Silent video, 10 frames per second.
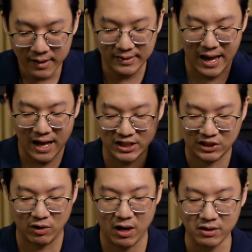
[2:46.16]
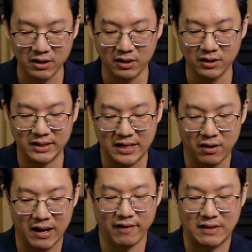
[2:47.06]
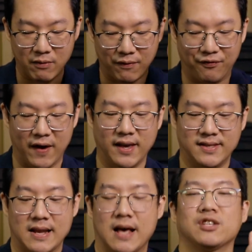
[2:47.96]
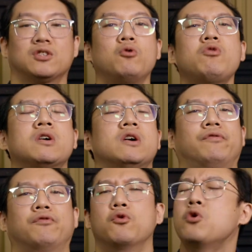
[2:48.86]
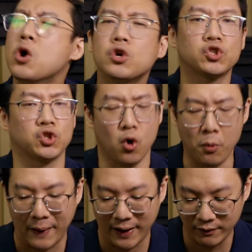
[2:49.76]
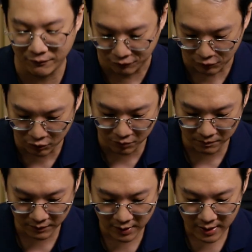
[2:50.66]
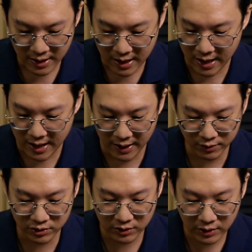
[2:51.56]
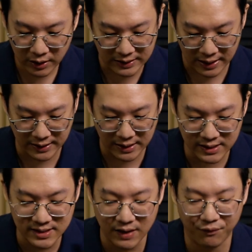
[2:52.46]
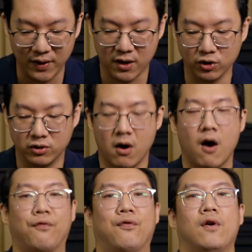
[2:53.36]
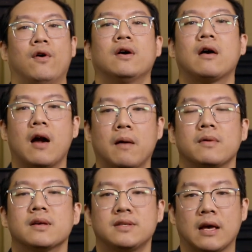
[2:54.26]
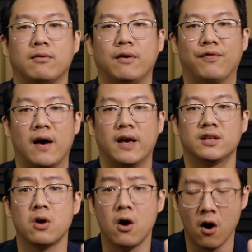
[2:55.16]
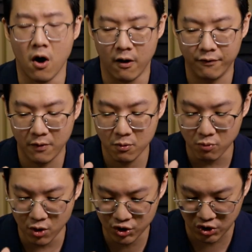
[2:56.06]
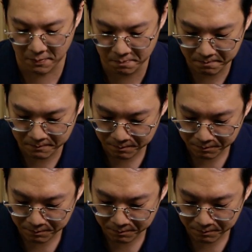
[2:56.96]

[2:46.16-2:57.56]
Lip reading: There are struggles in our lives that we face that are so hurtful, so painful, that it is difficult to offer up sacrifice of worship.